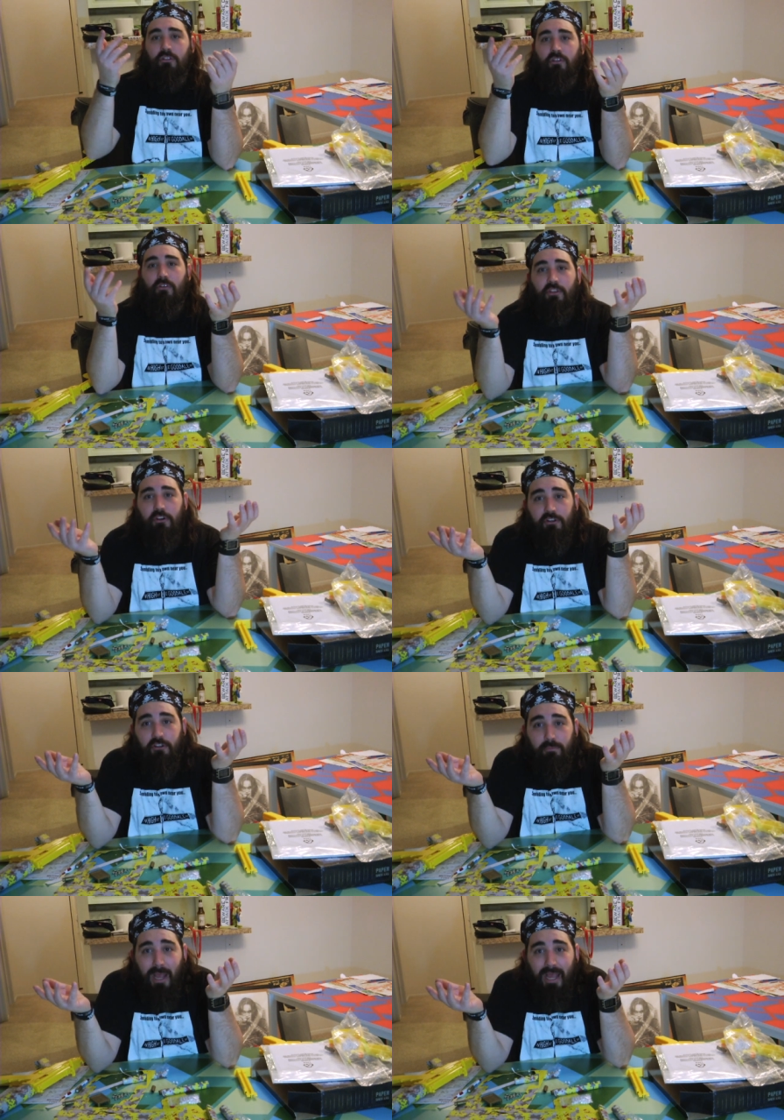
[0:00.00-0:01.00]
So if they're in
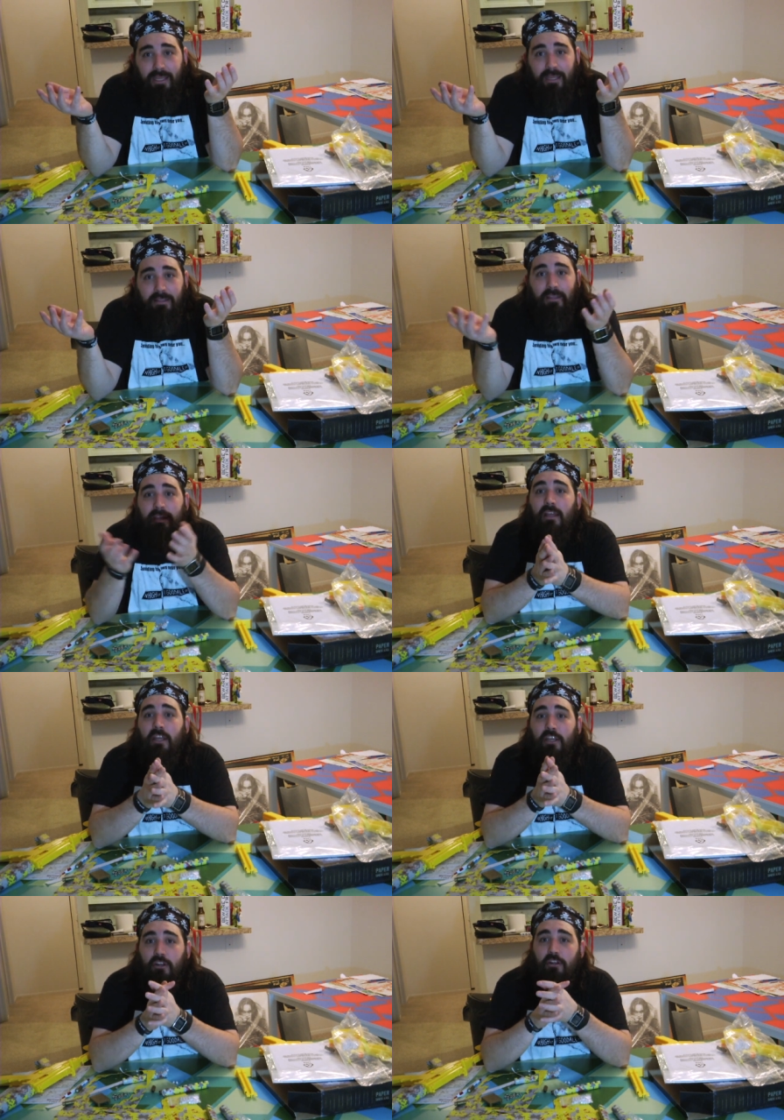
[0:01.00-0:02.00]
your pocket,
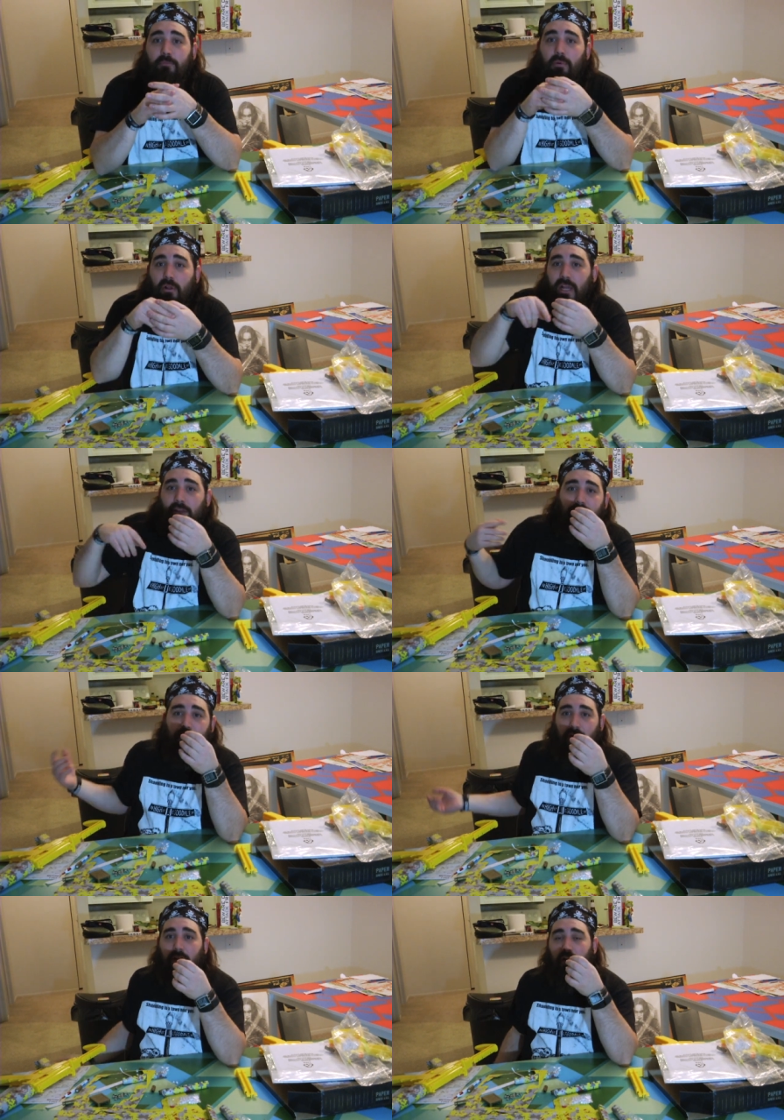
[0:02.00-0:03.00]
you're gonna pull out
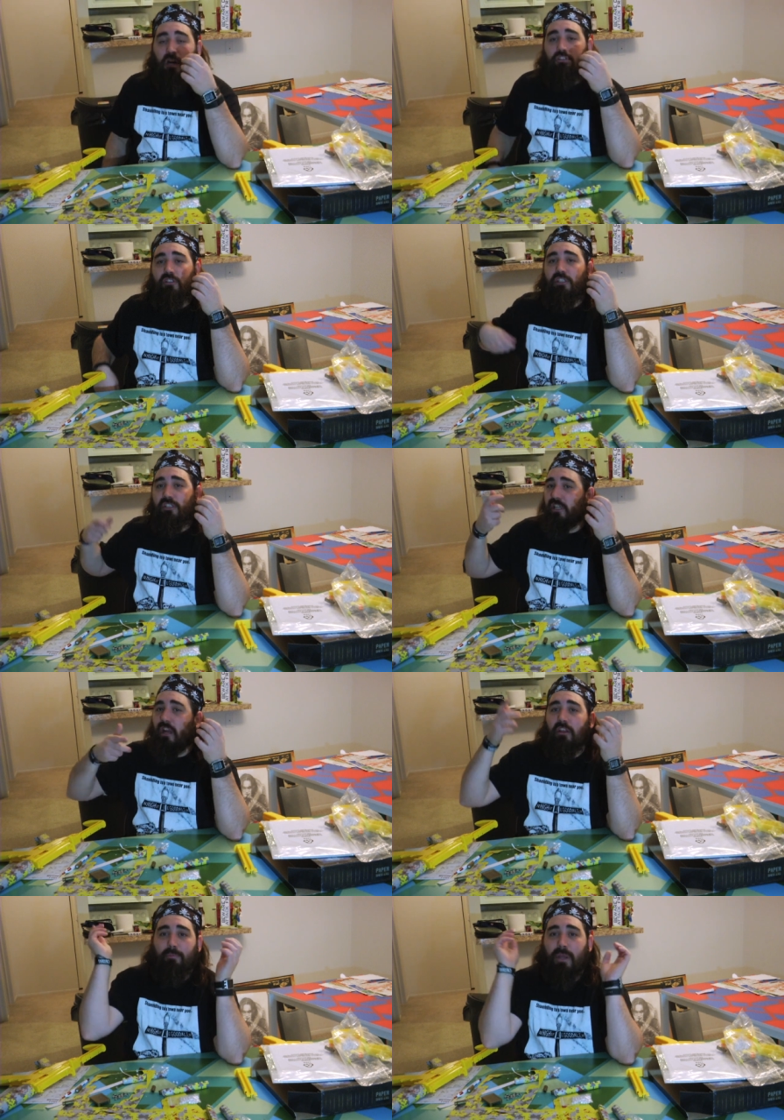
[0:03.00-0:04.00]
the cartridges and
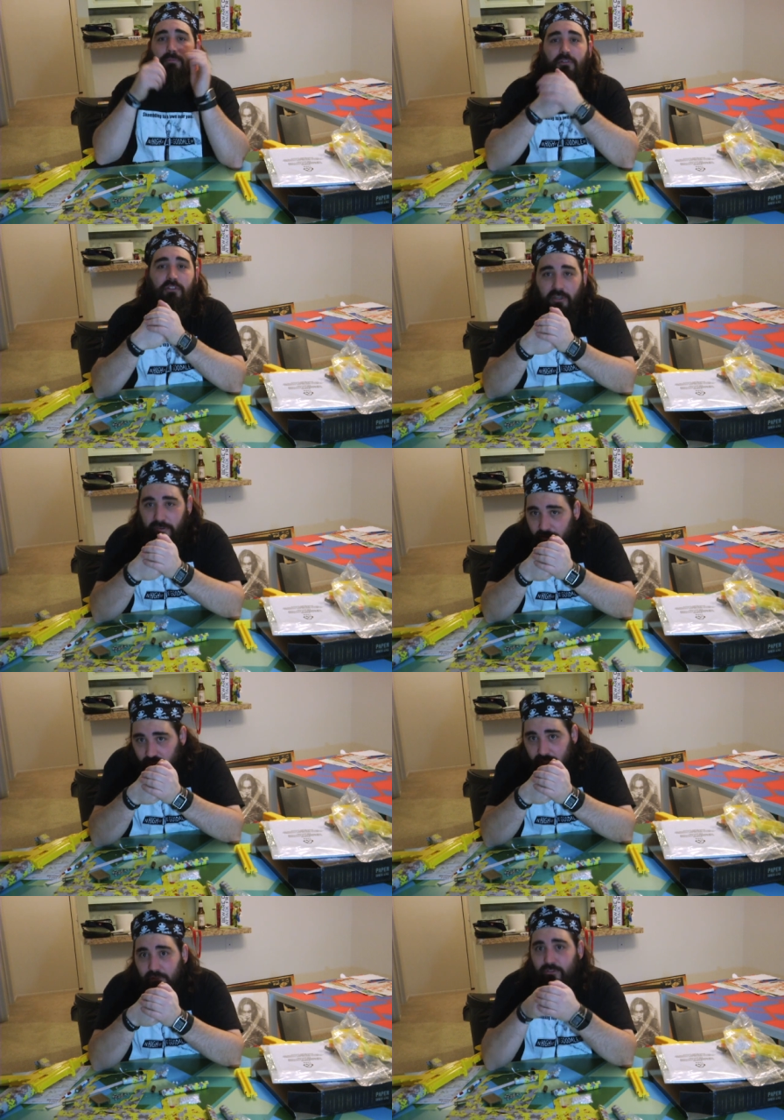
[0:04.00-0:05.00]
all the papers are gonna
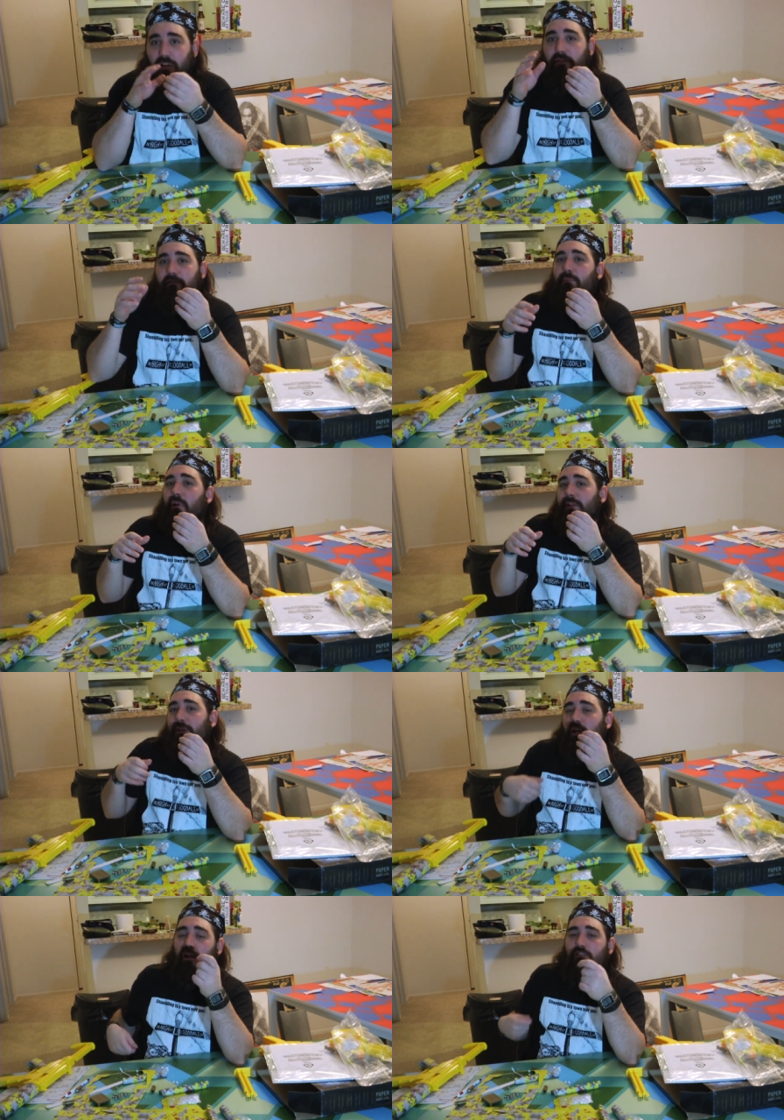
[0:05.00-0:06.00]
fall down. So you have to pull out
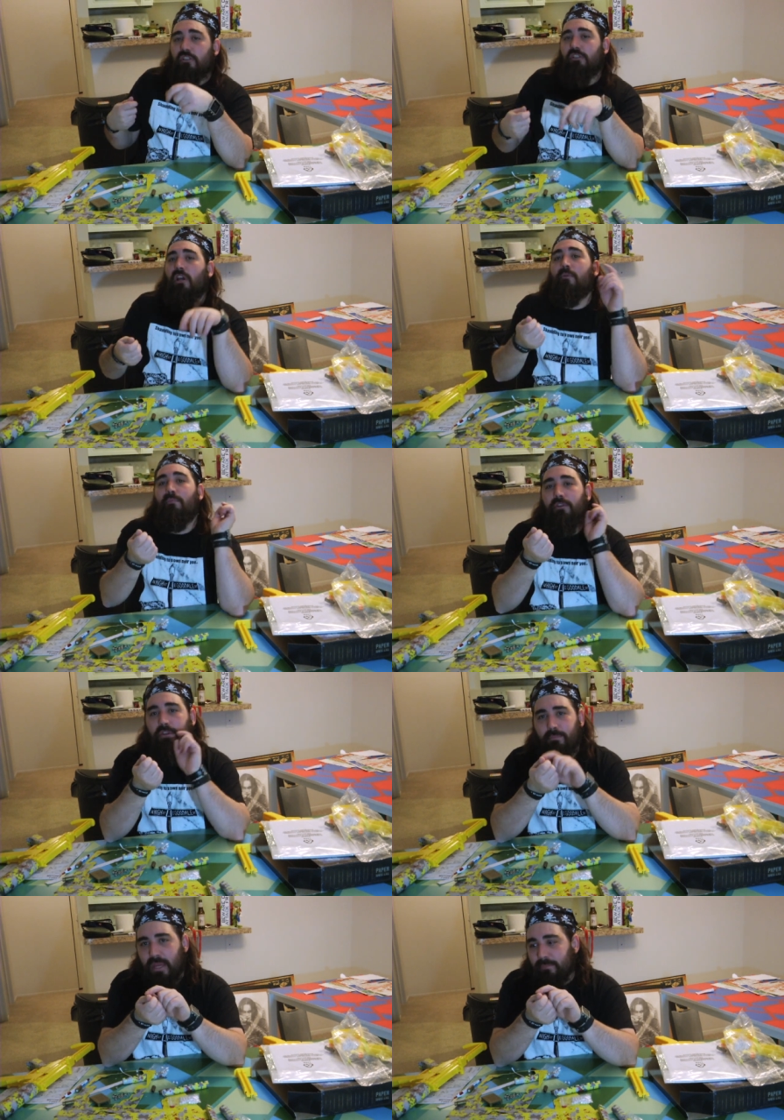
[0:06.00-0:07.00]
the cartridge, put
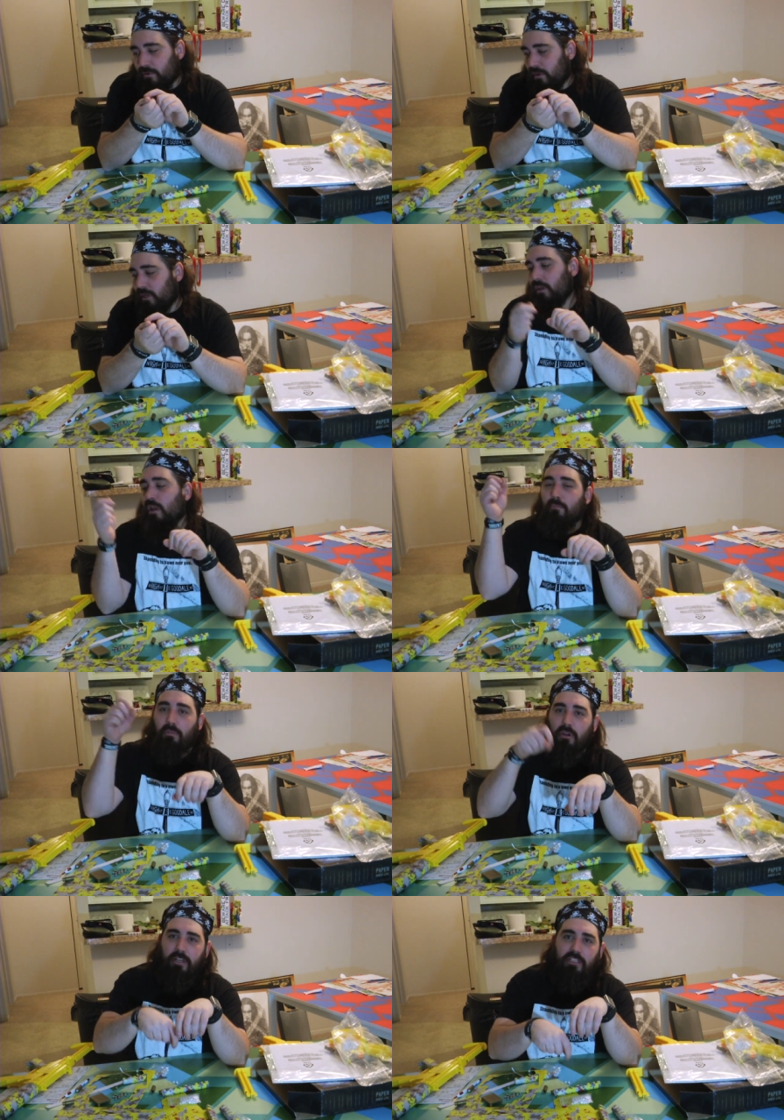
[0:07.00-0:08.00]
the paper in,
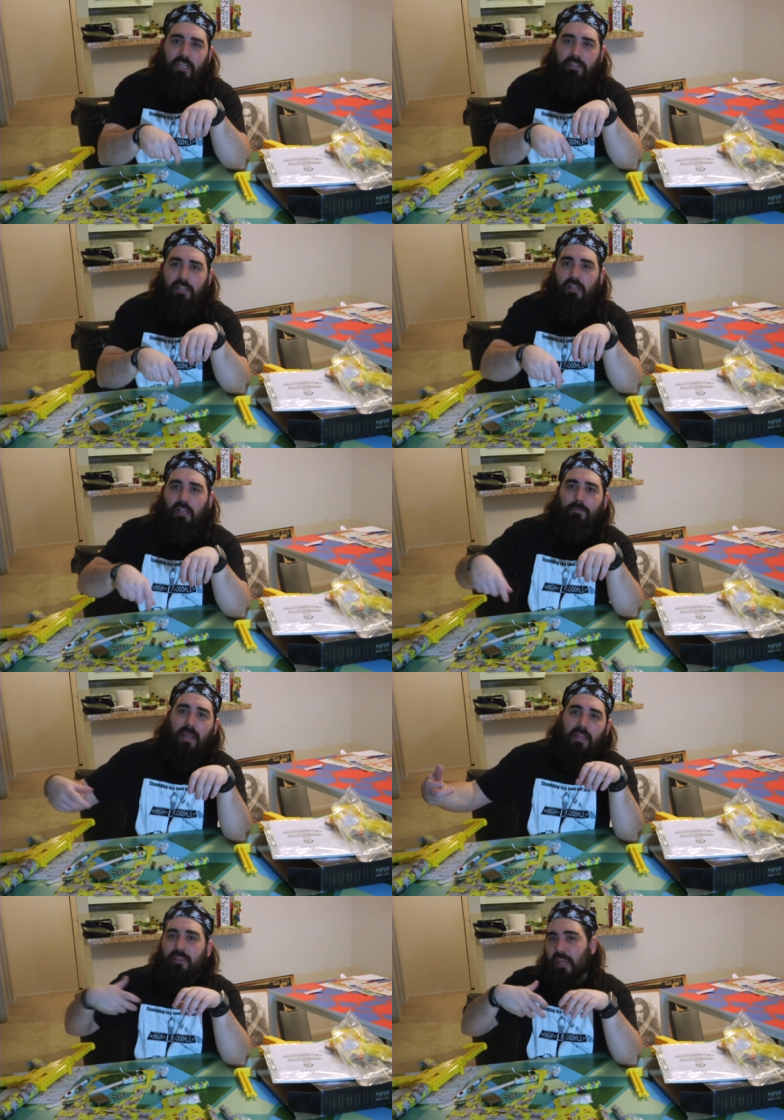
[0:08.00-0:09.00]
put it inside the clip,
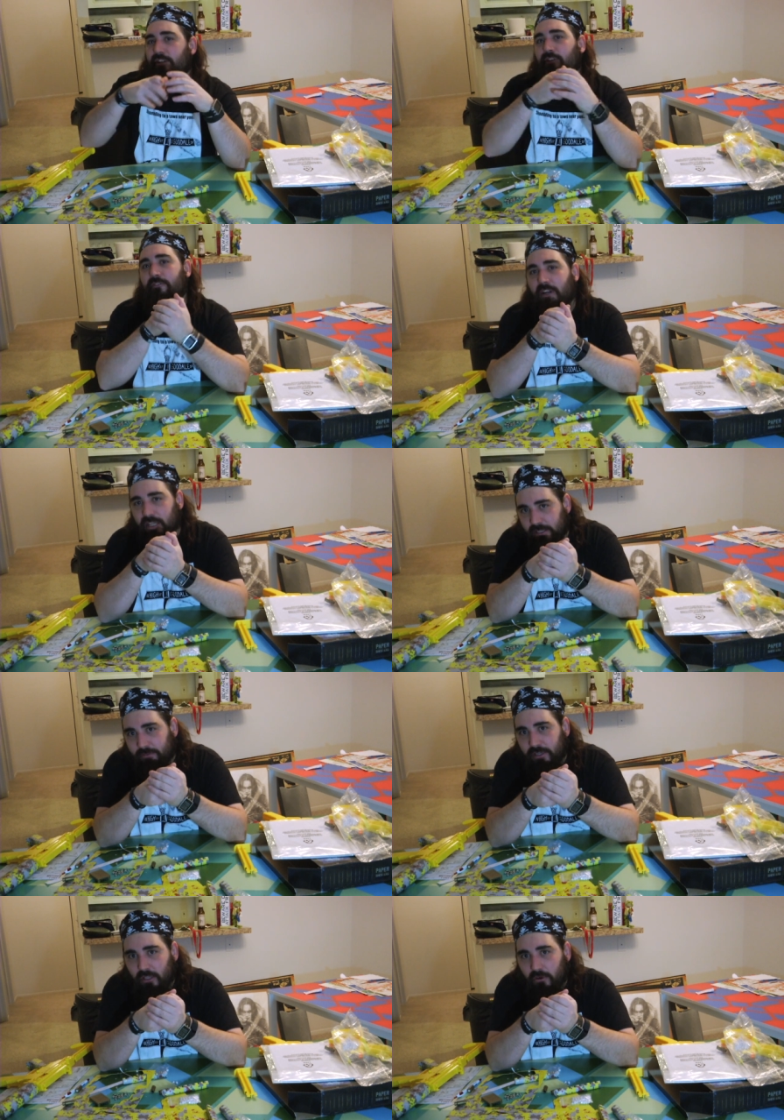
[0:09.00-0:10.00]
and then you're finally
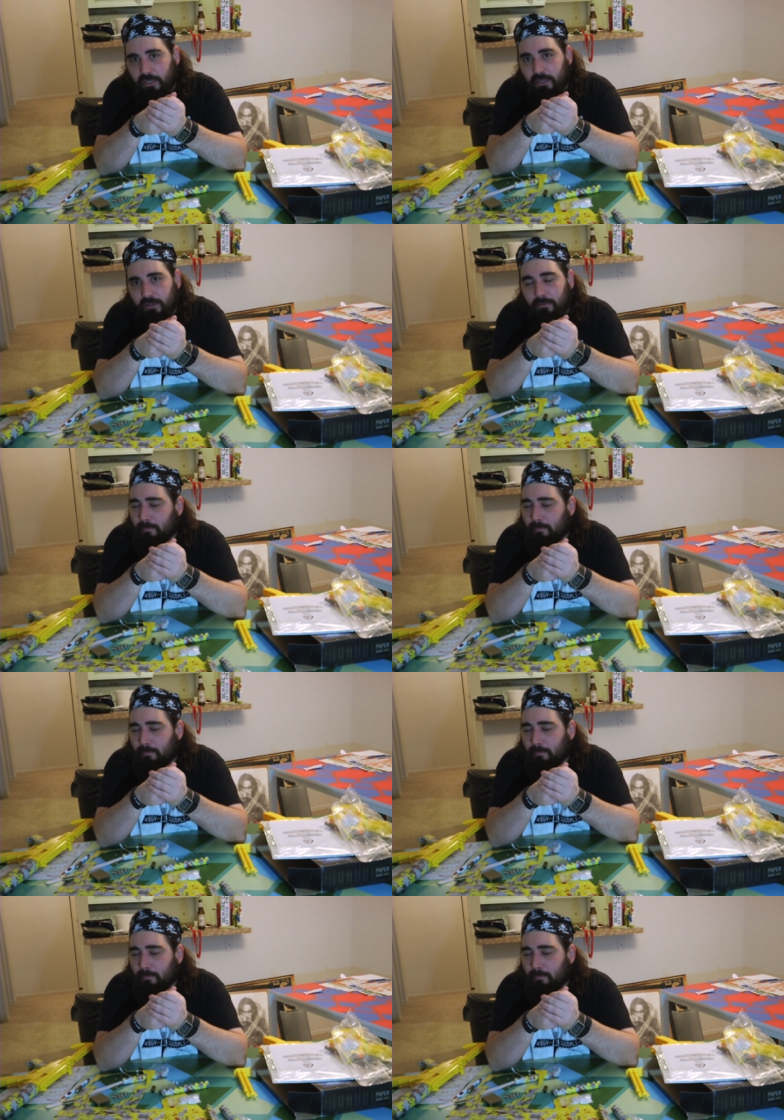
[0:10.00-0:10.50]
reloaded.